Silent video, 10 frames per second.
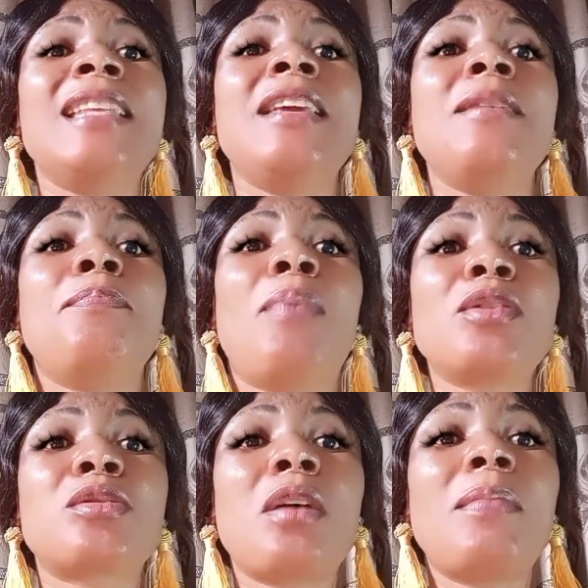The
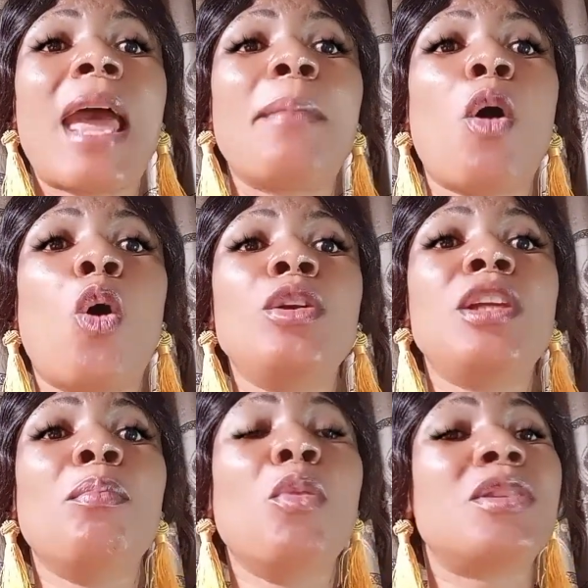bottom line, or
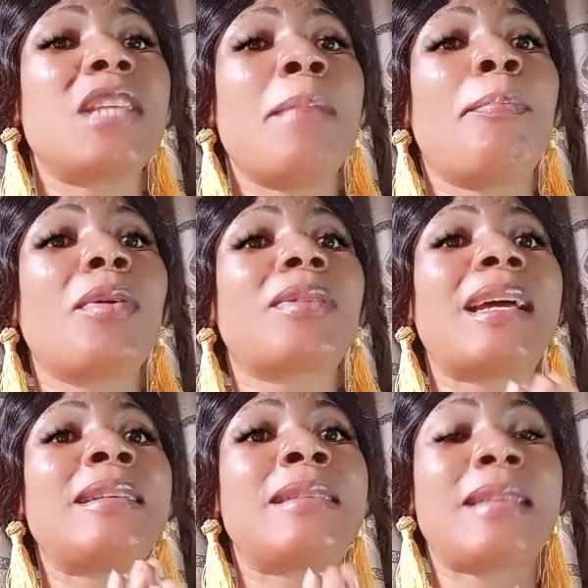the most
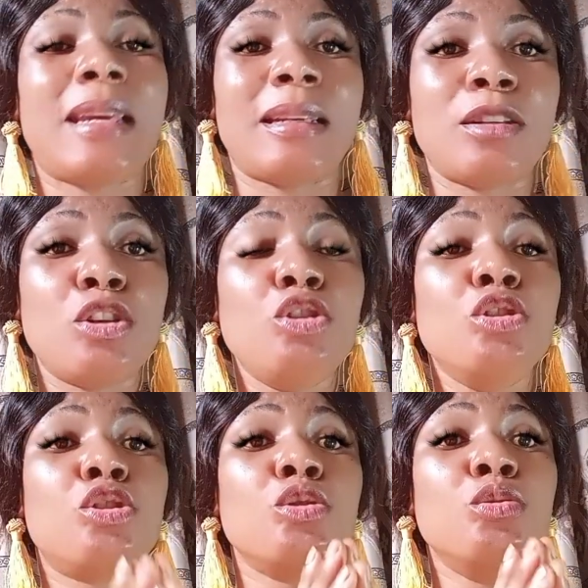important thing
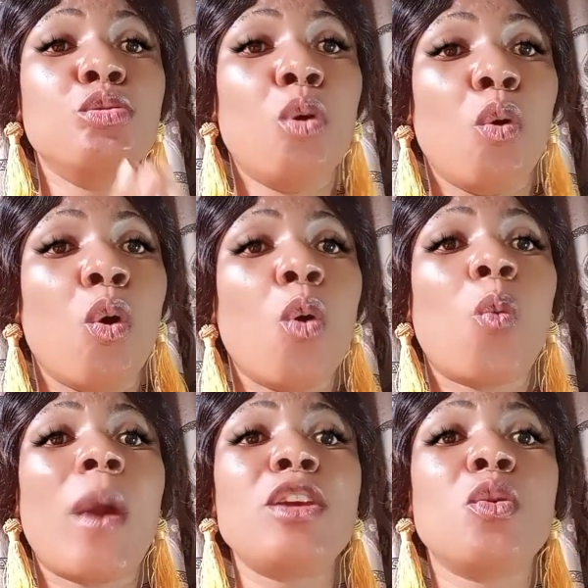you should know
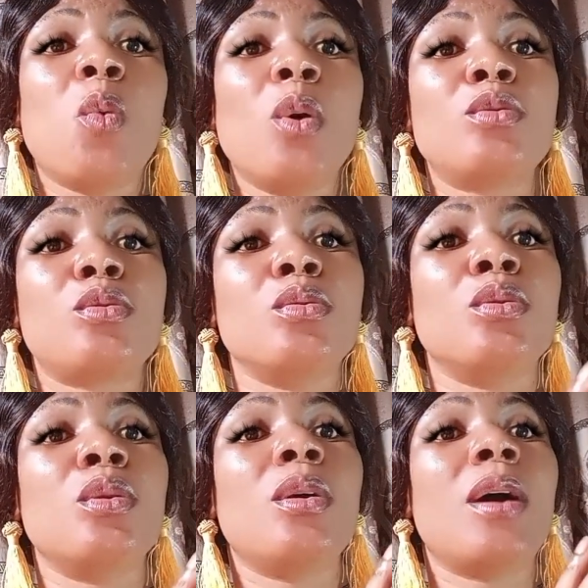when you want
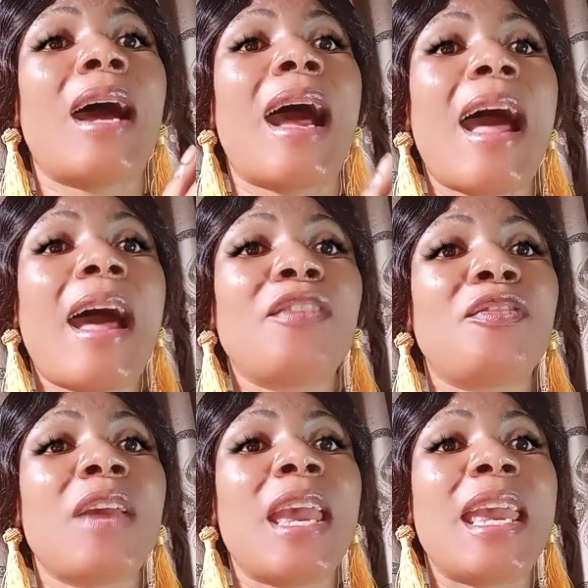to
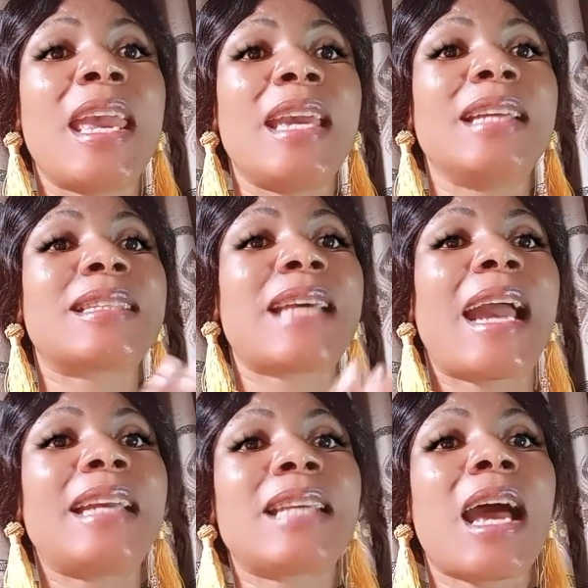have a
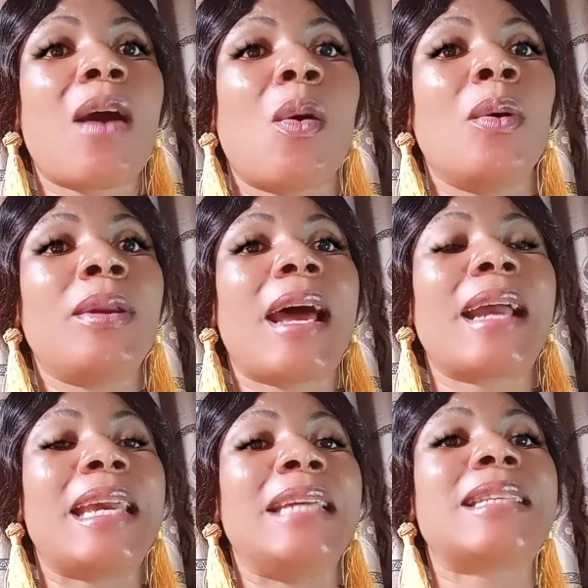tighter or
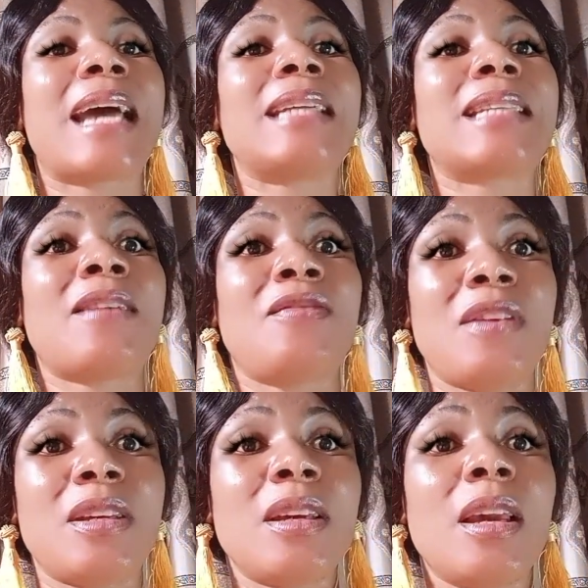knack a tighter
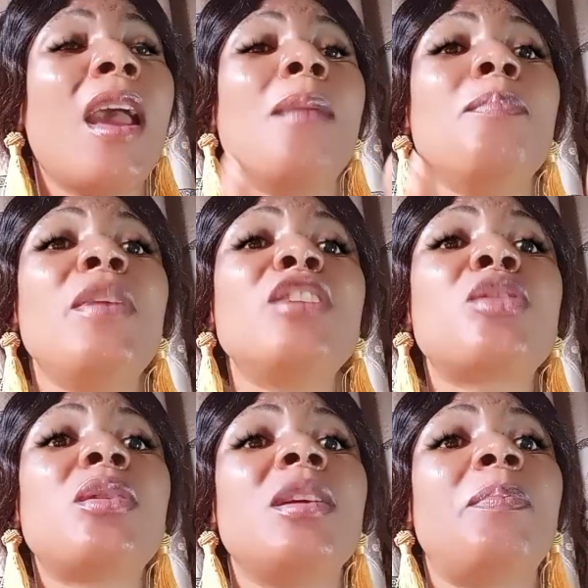V, make
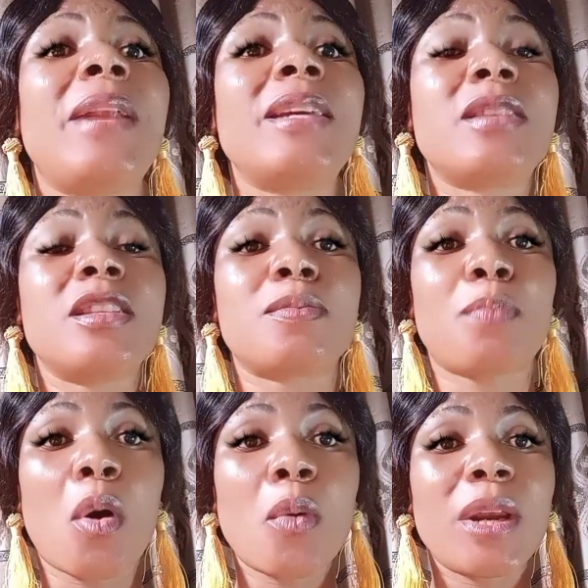sure the place is
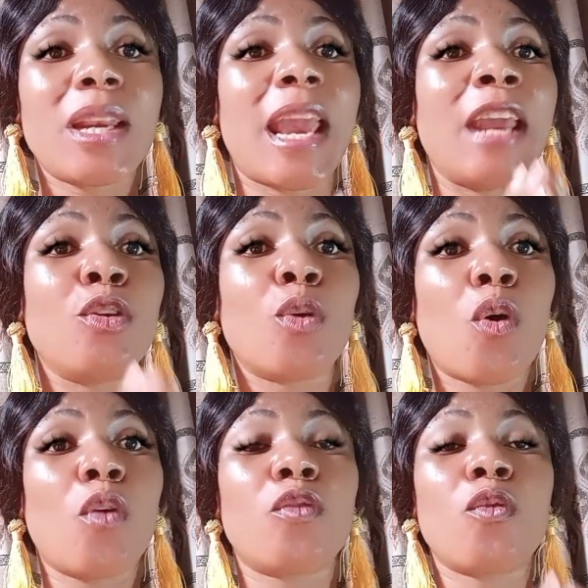pouring
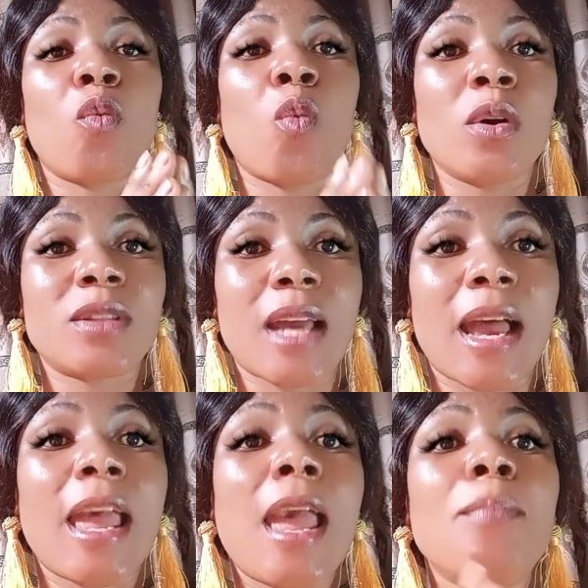enough
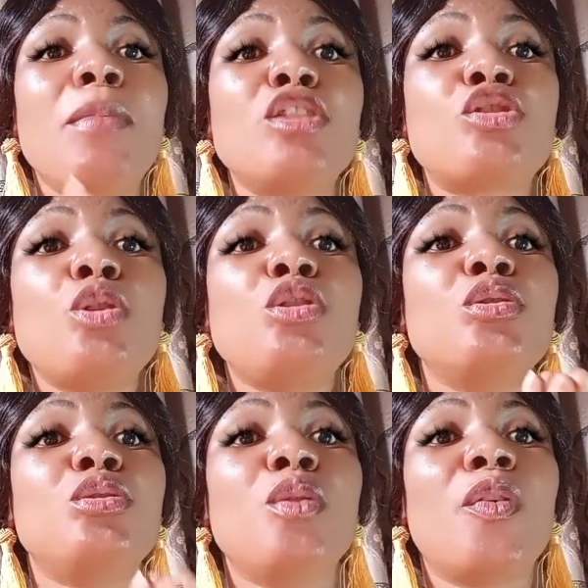water. Make sure
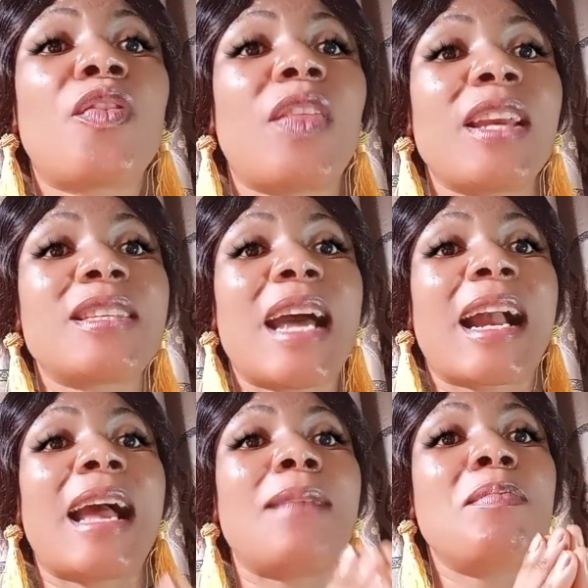you do things
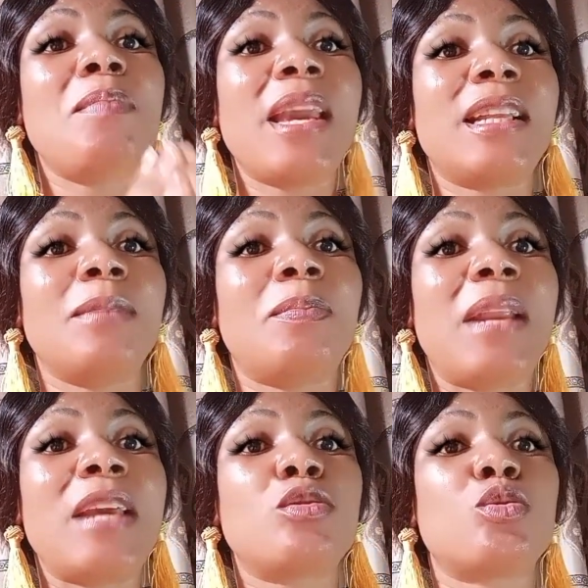that can make the
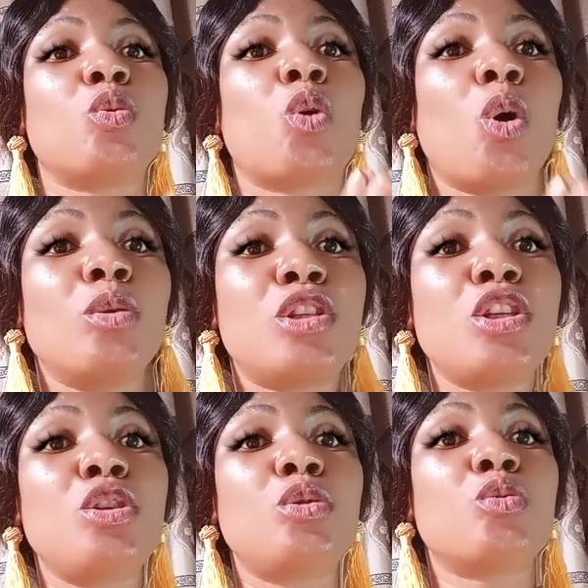place to
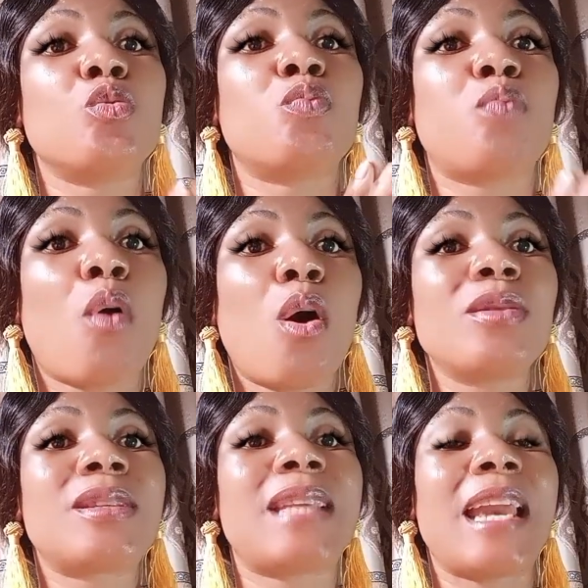continue to
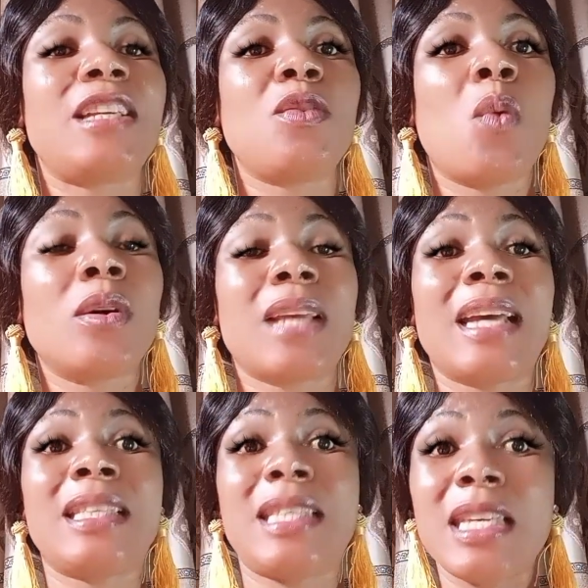pour steady
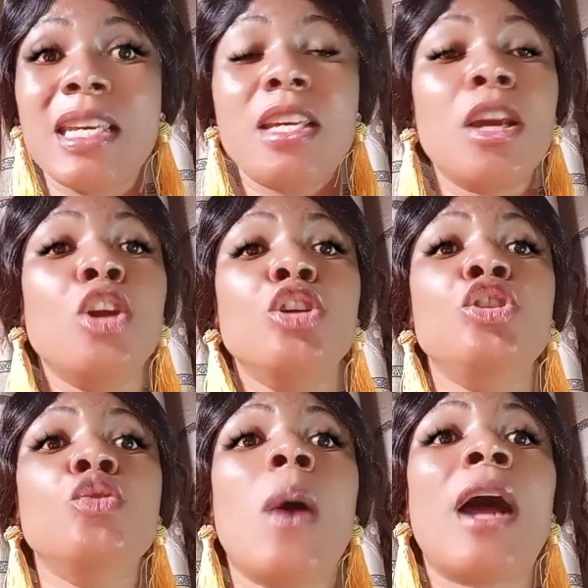water till
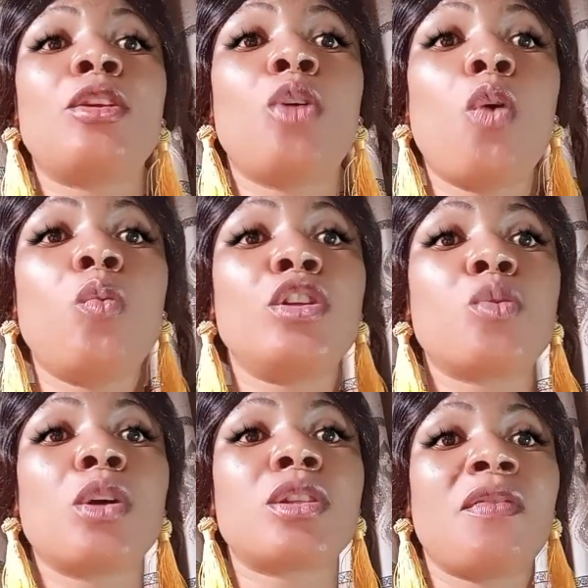you are done
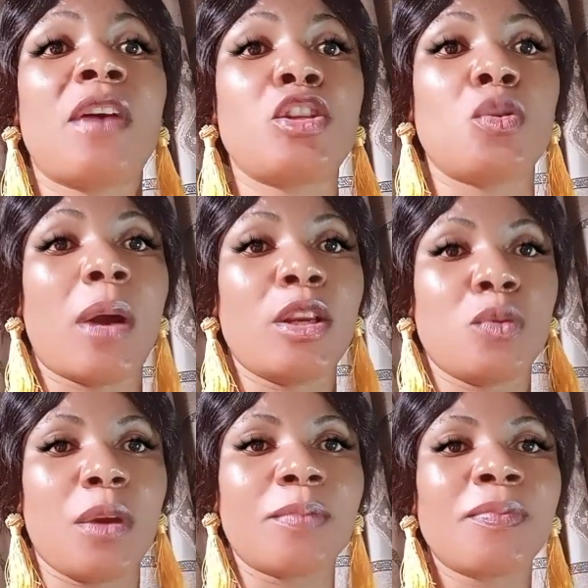with whatever you are
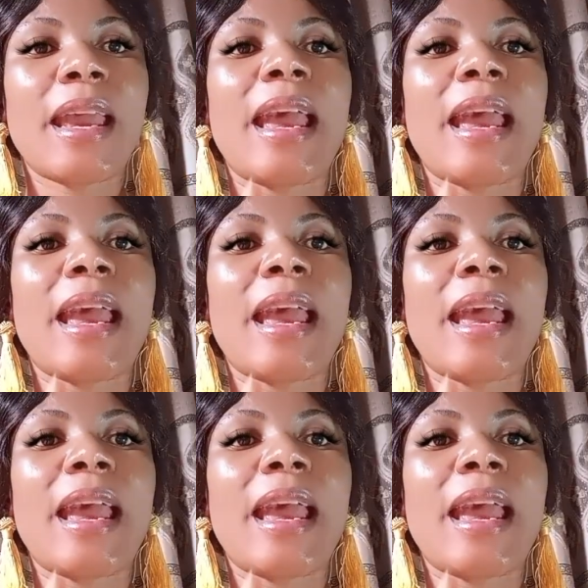doing.